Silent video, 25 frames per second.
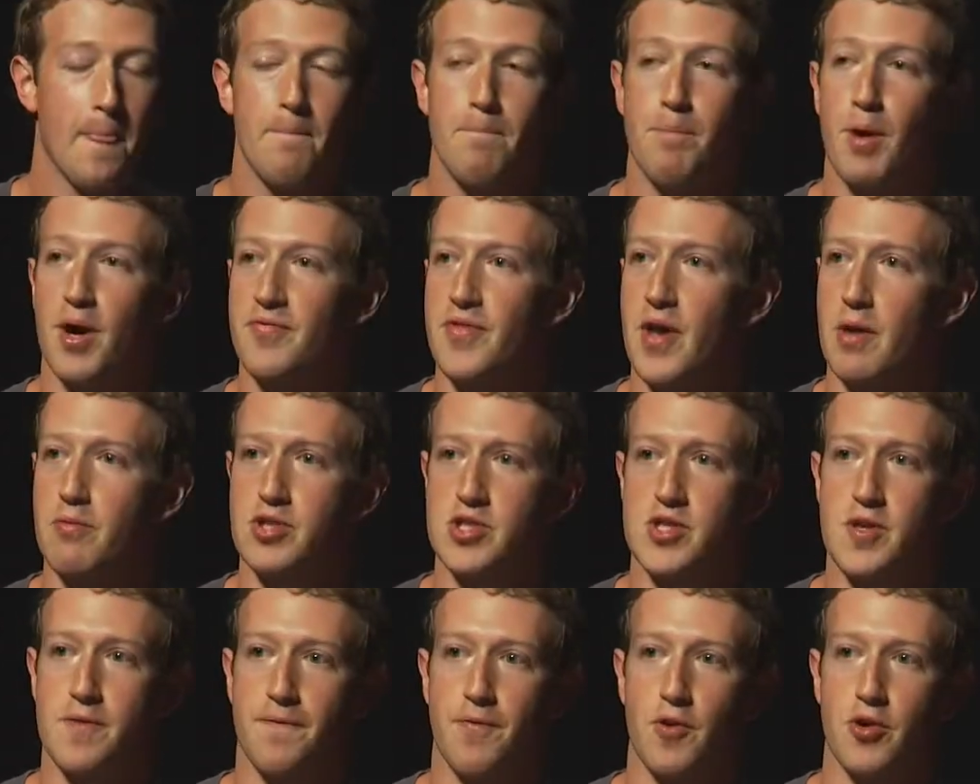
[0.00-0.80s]
But that
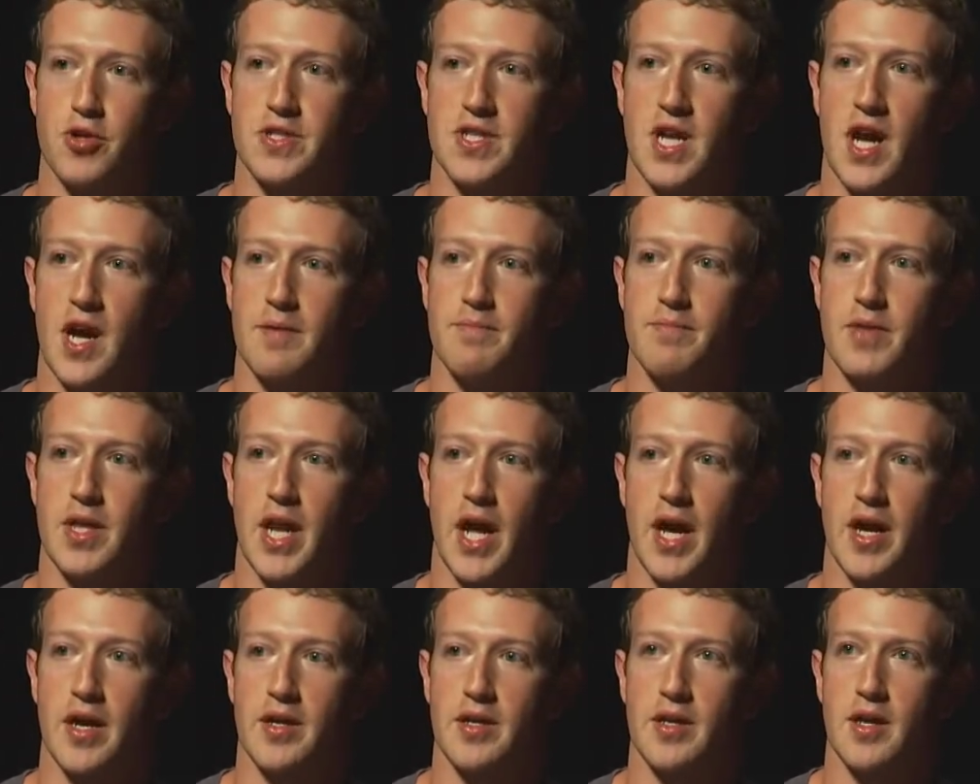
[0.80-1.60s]
was the first time that
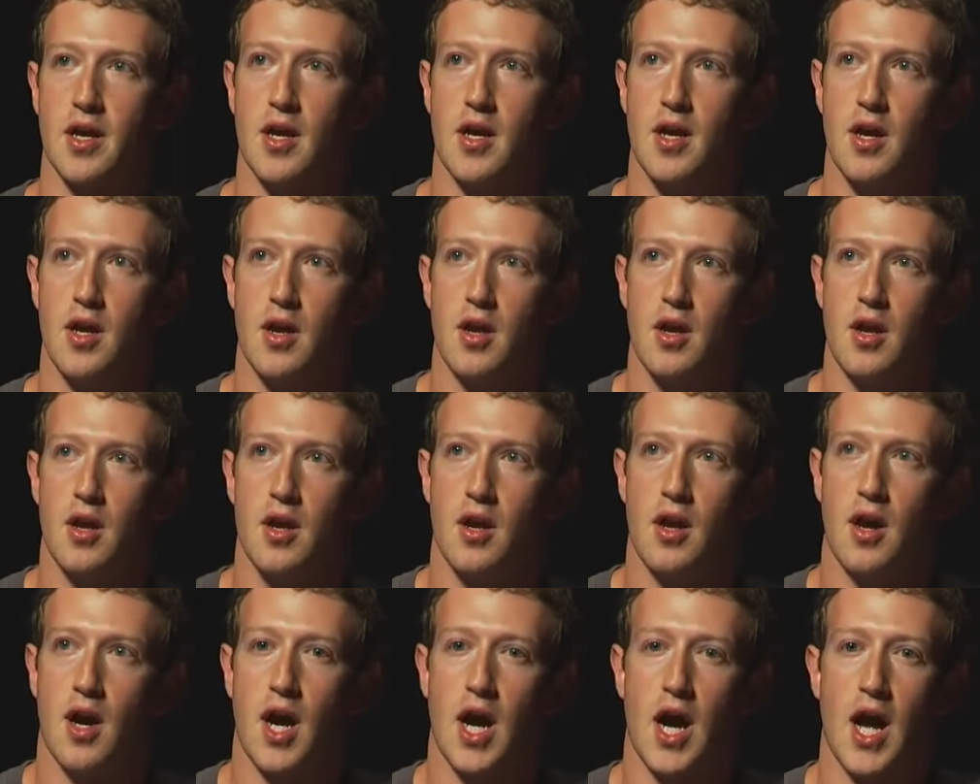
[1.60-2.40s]
I had
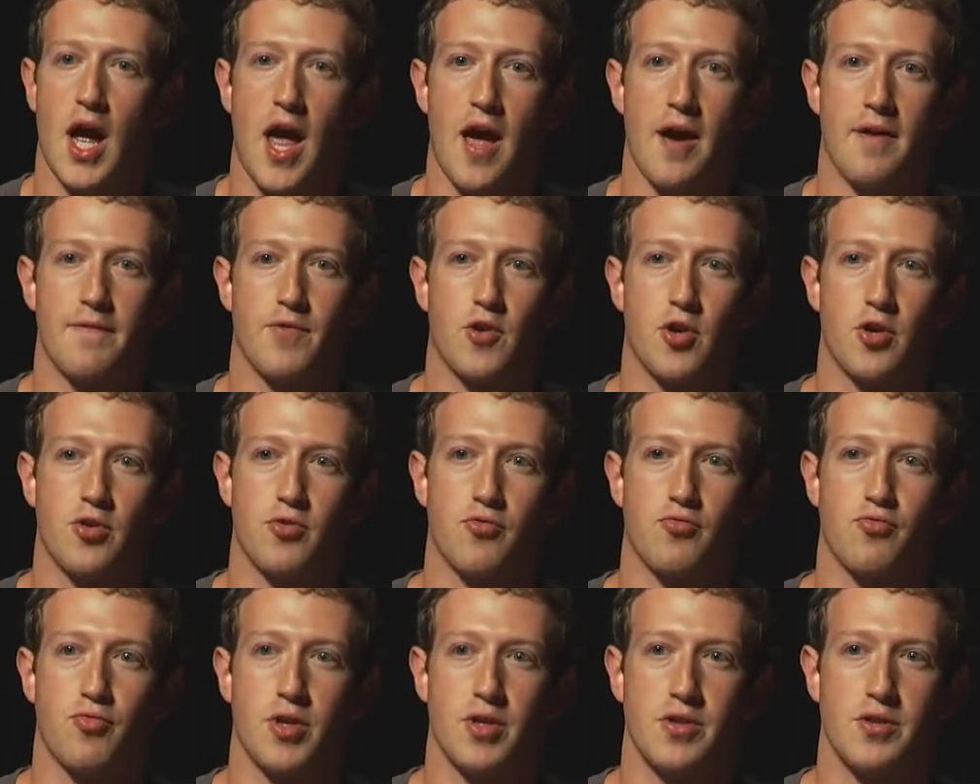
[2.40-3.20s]

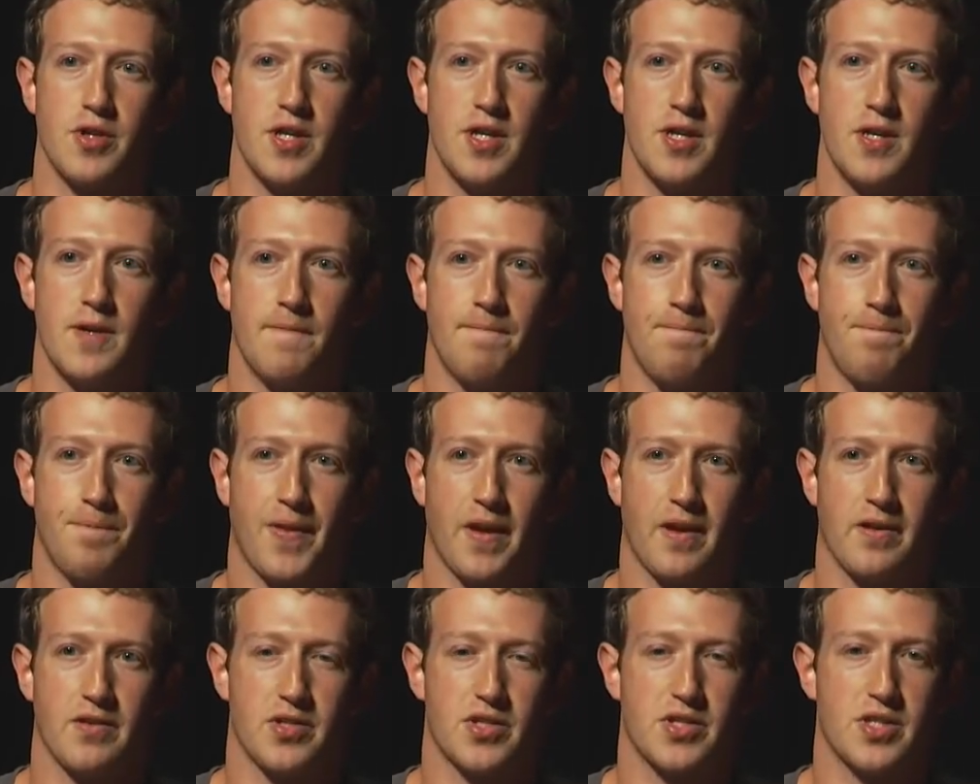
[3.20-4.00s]
ever
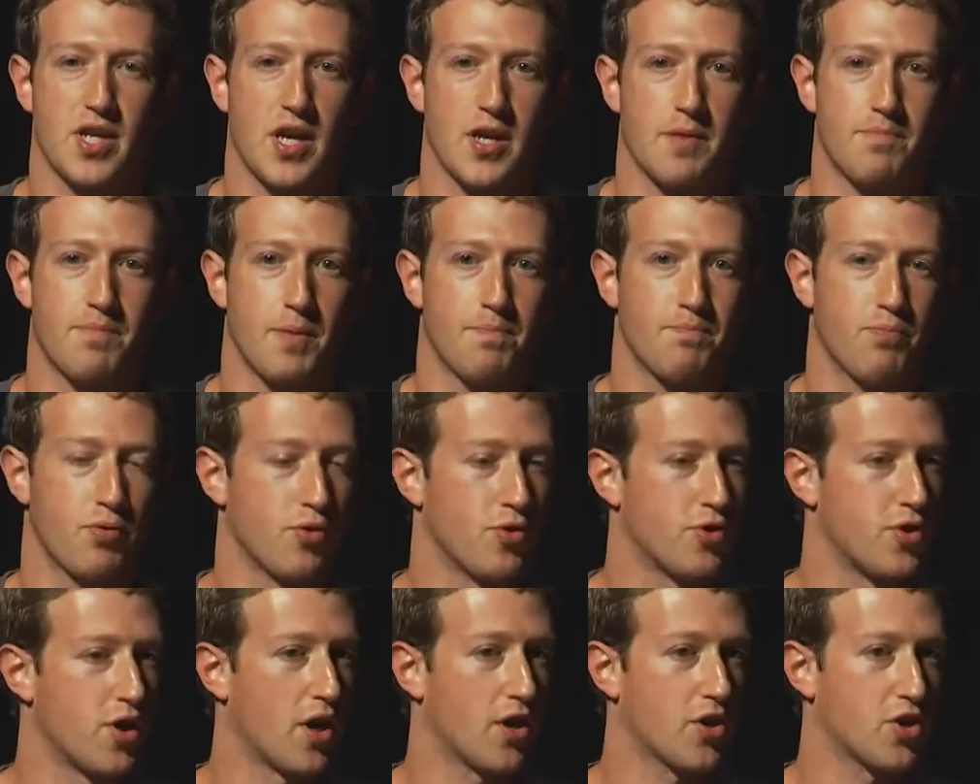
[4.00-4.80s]
really set up a
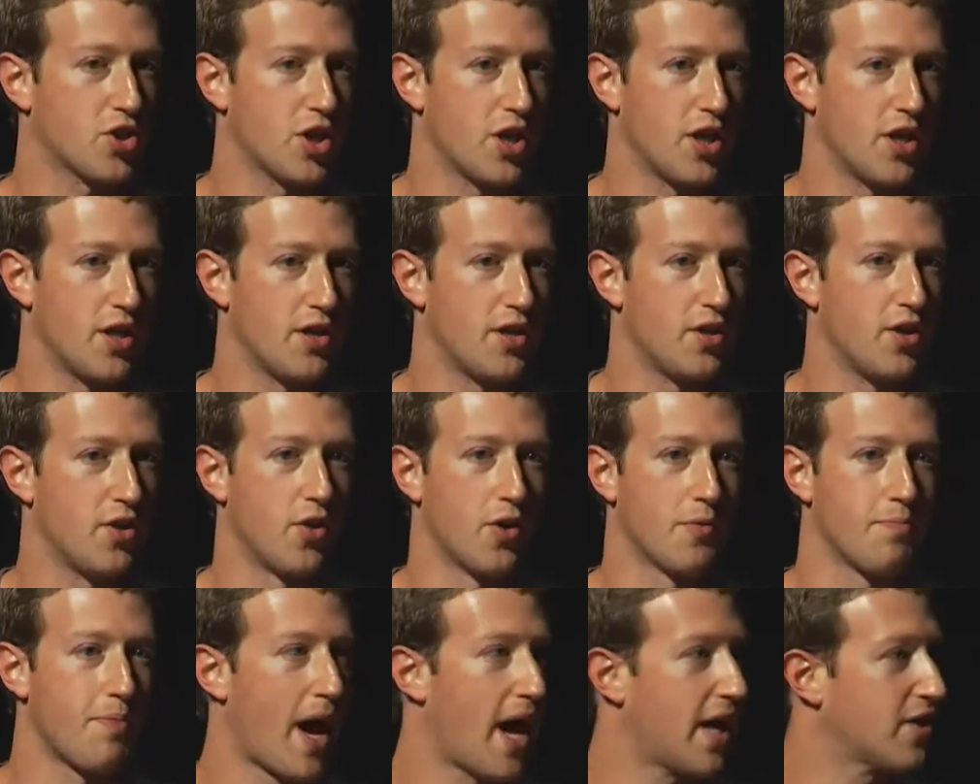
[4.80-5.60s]
production,
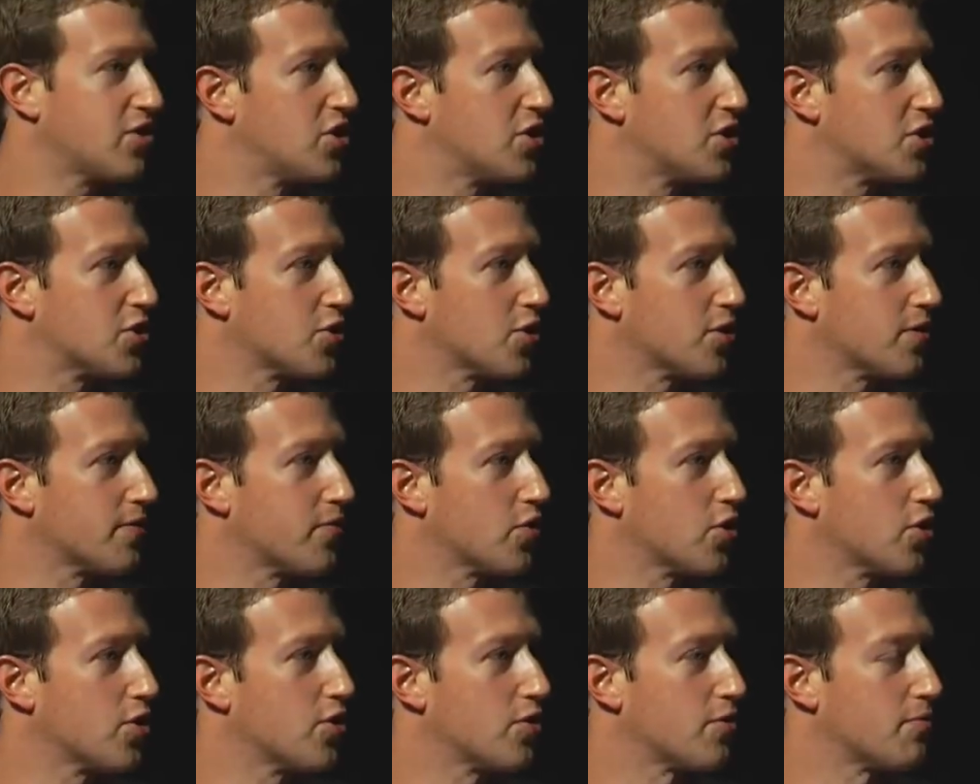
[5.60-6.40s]
Apache
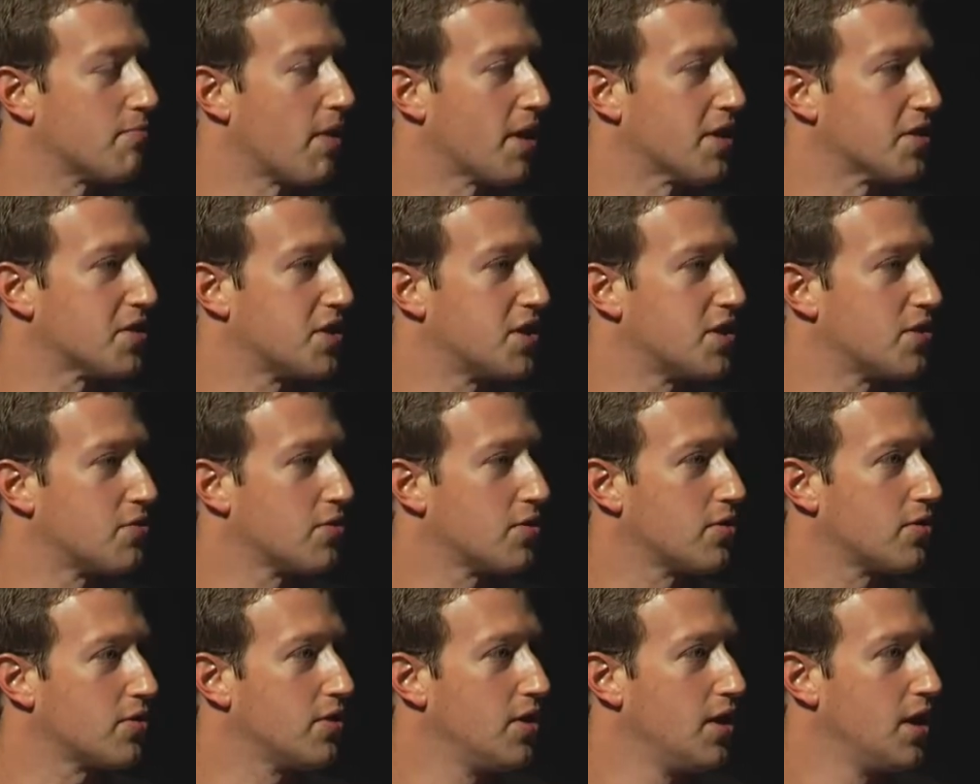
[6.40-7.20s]
server or
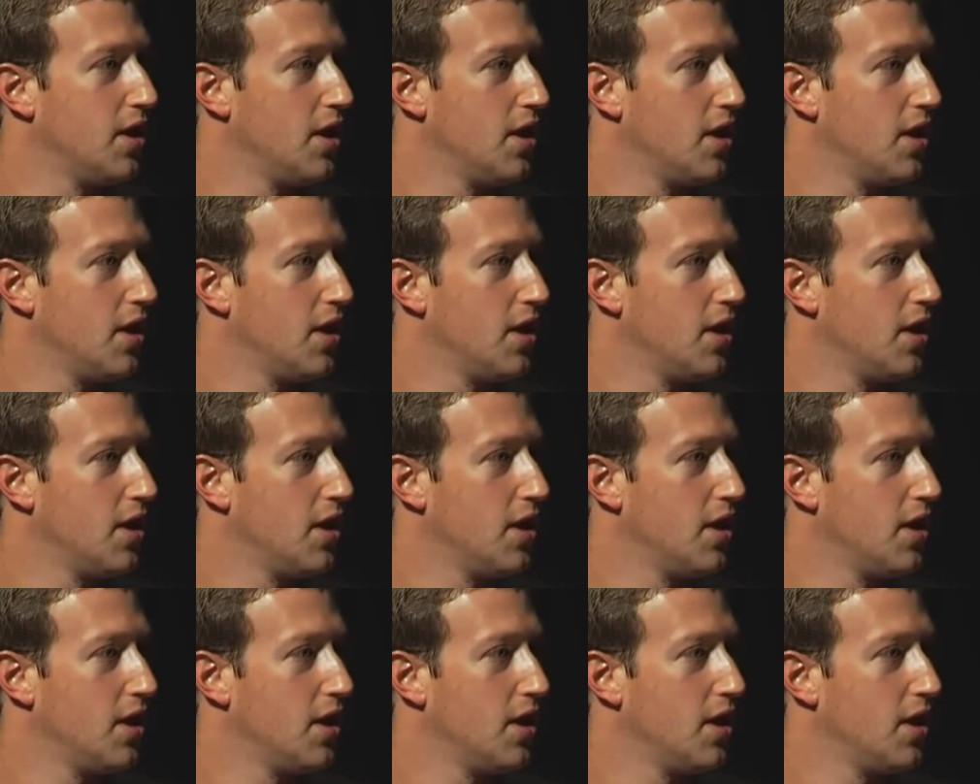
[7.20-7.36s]
MySQL